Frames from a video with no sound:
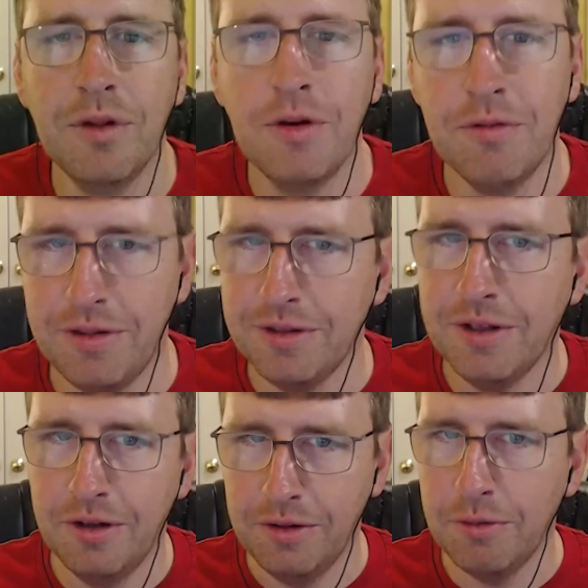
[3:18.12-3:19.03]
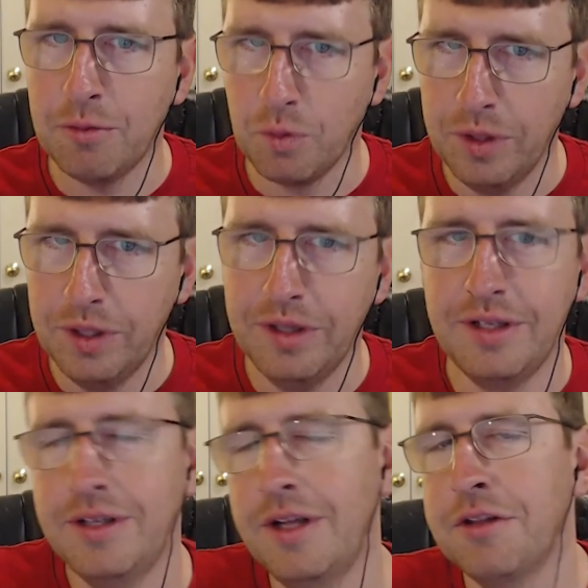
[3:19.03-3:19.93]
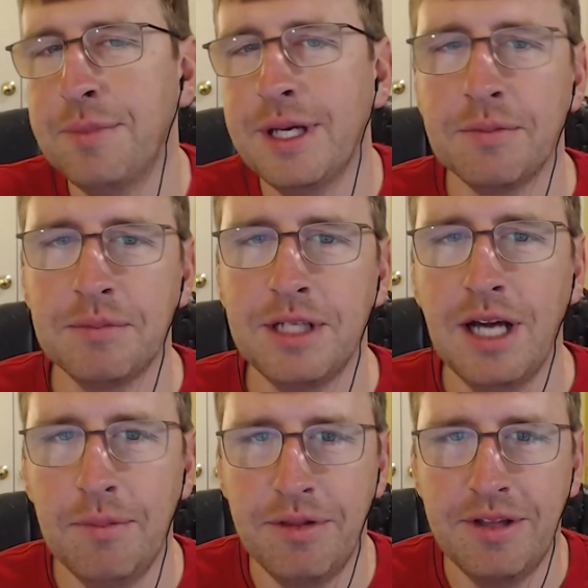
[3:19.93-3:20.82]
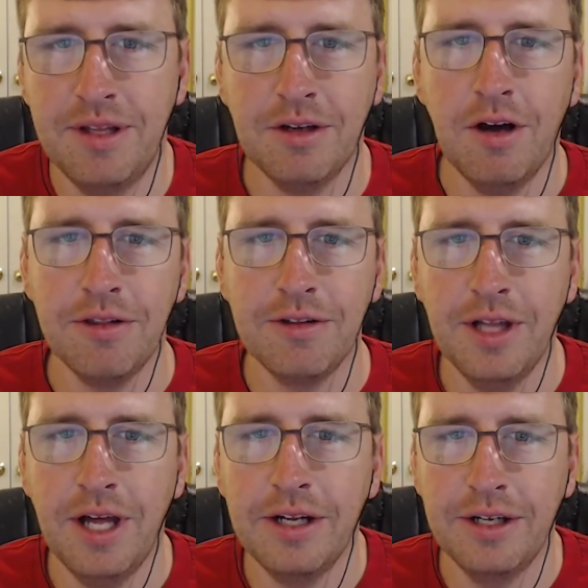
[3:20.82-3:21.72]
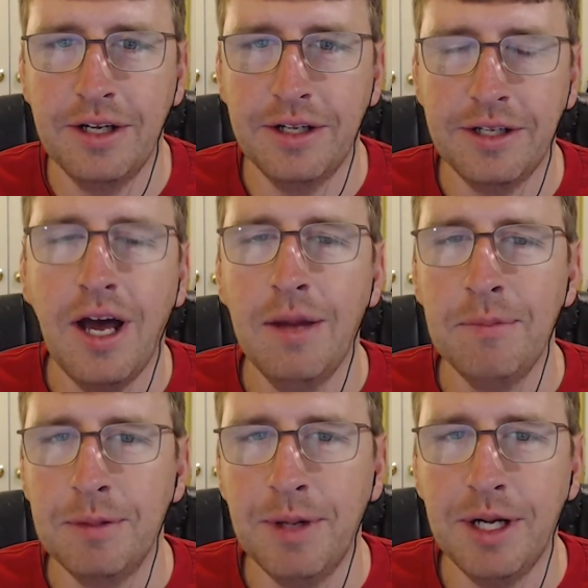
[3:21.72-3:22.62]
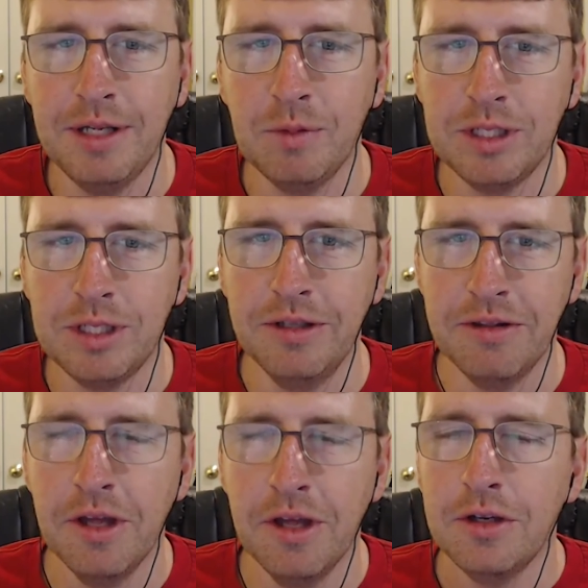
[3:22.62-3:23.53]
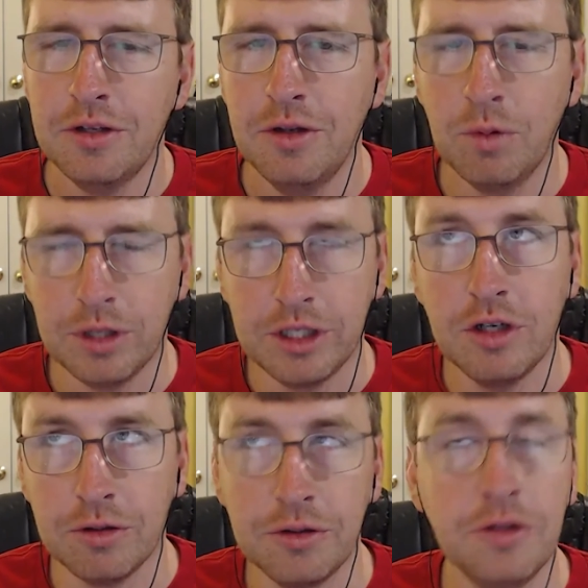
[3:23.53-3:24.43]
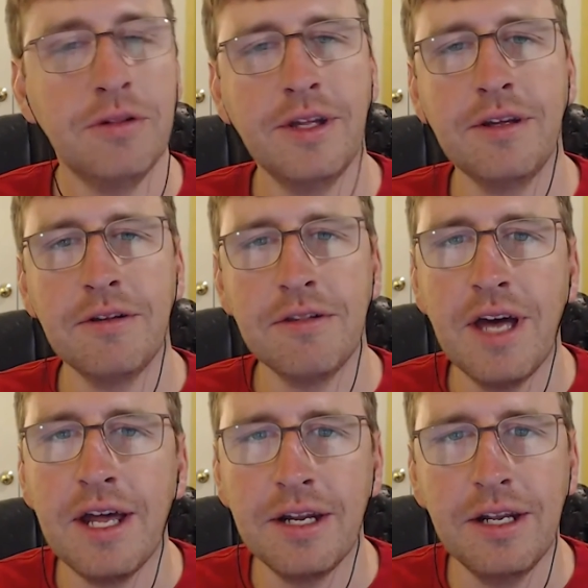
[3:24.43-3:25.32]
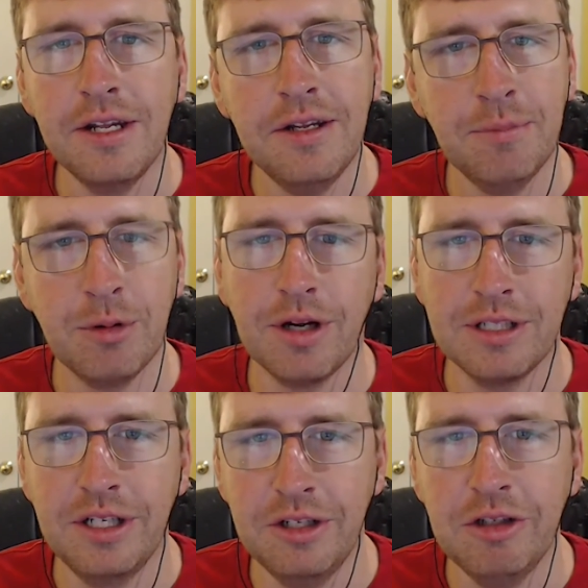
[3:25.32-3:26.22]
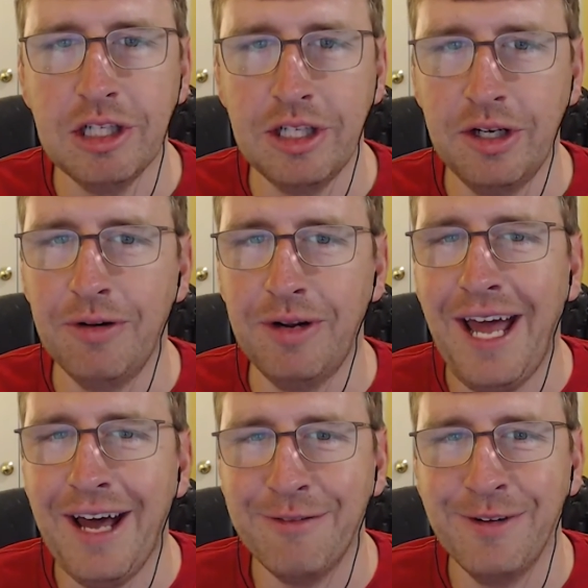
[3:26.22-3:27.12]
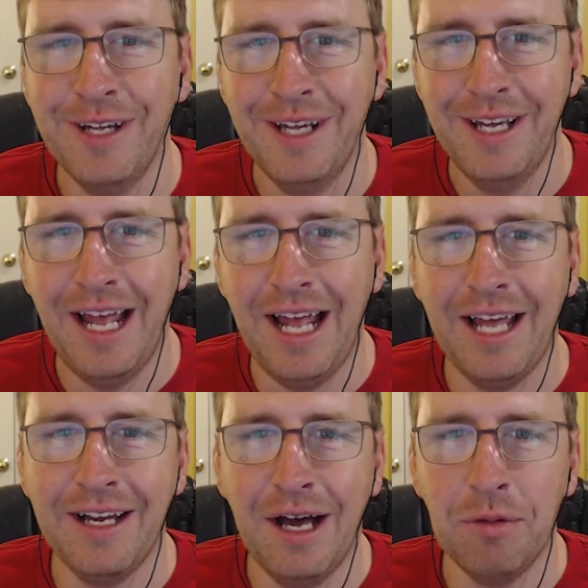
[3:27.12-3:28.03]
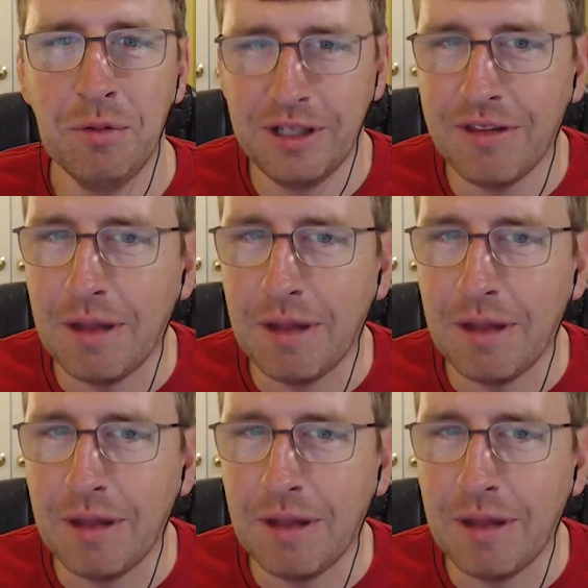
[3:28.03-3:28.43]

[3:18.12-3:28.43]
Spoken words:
those really intense makeup jobs cost a lot of time and money, which are two things that an indie production usually don't have, and which is, I'm